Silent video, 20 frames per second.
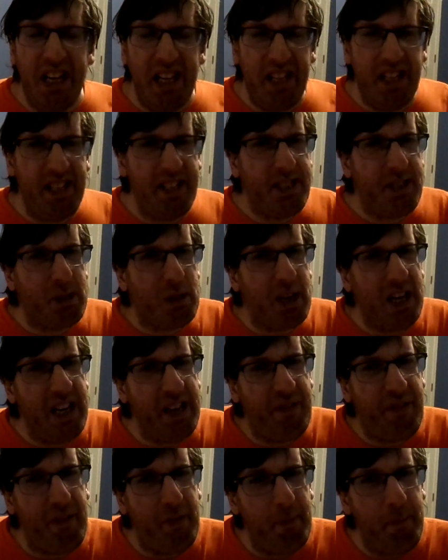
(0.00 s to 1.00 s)
this
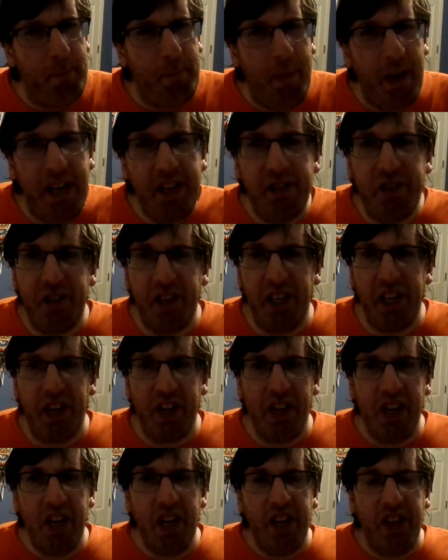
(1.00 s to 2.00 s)
transformation
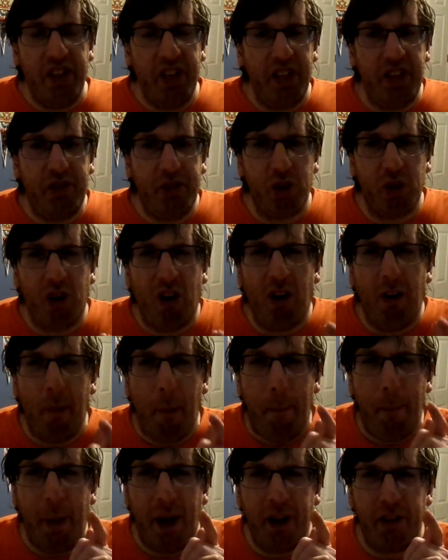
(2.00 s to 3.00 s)
that you're all
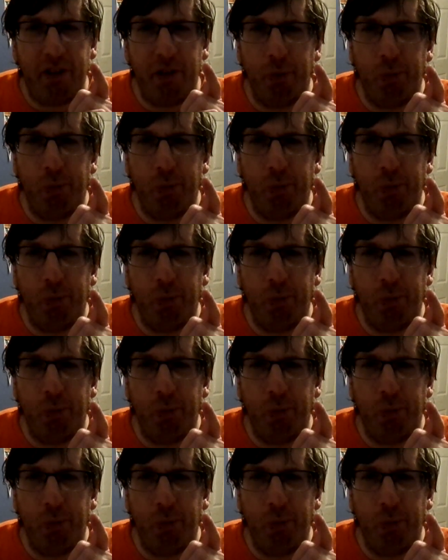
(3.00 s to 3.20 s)
about to